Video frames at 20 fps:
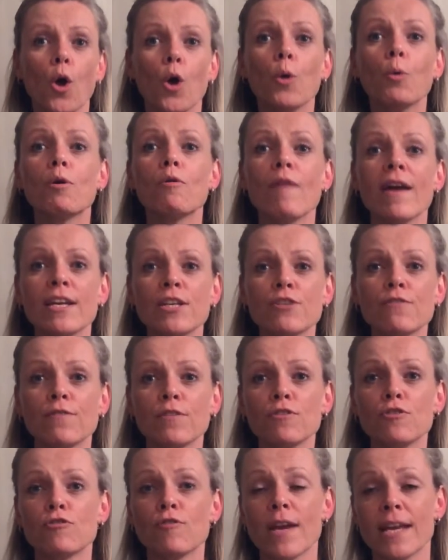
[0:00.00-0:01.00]
who arrange
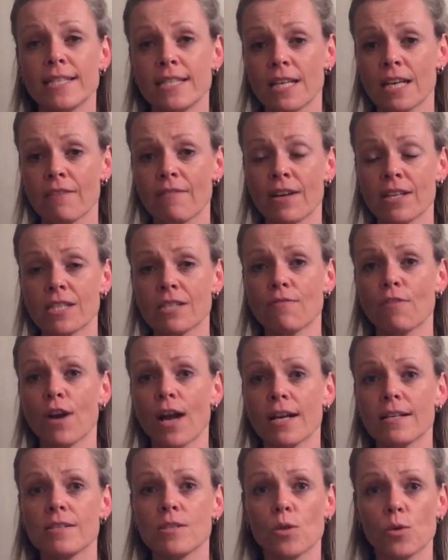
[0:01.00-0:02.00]
fundraising events for
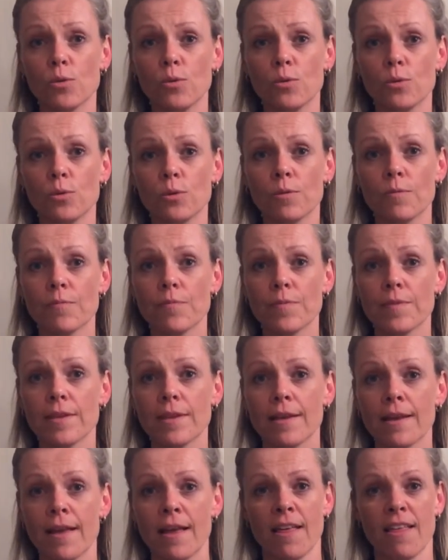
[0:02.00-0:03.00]
our school.
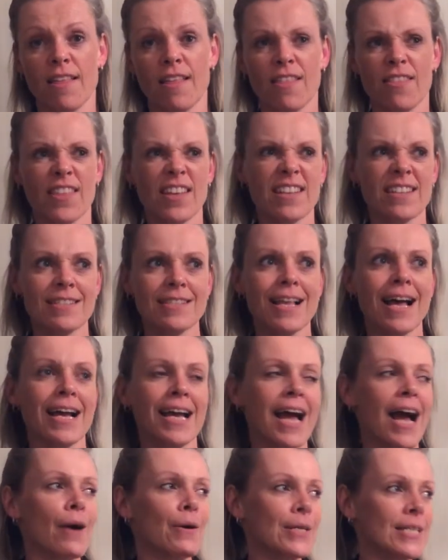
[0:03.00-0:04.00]
Things
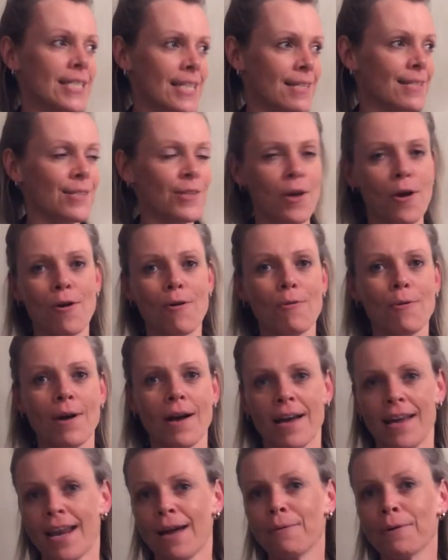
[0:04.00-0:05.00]
like our disco
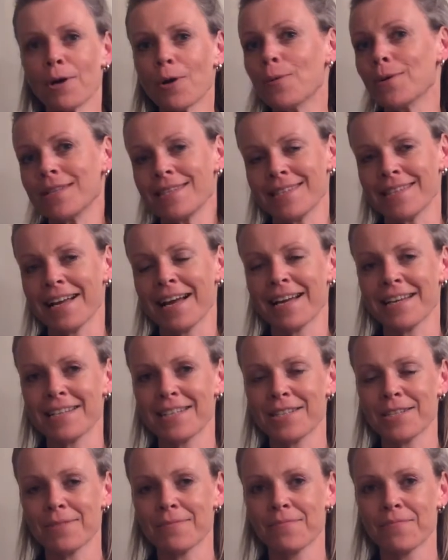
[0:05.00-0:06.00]
and our quiz
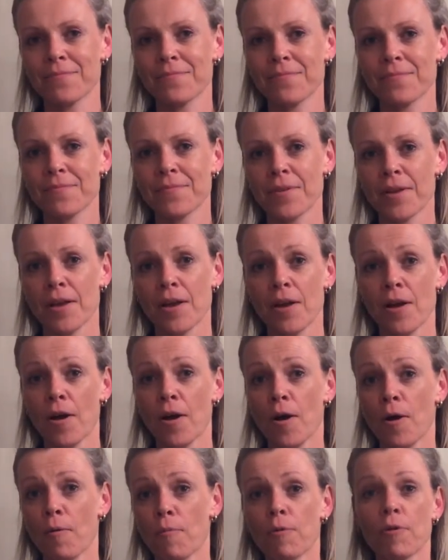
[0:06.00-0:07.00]
night.
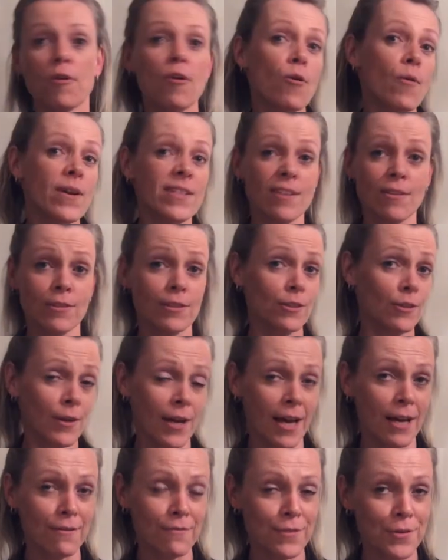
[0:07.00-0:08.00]
We're always on the
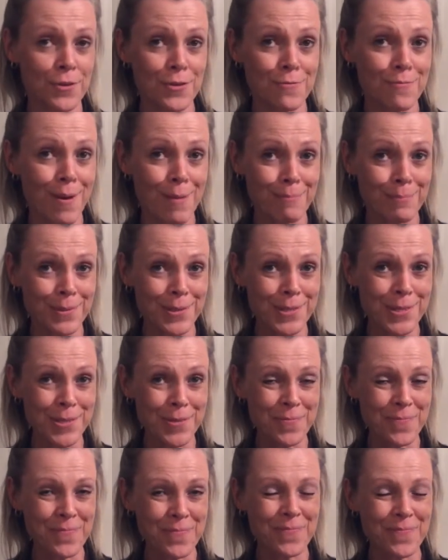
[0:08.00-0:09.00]
lookout for new members,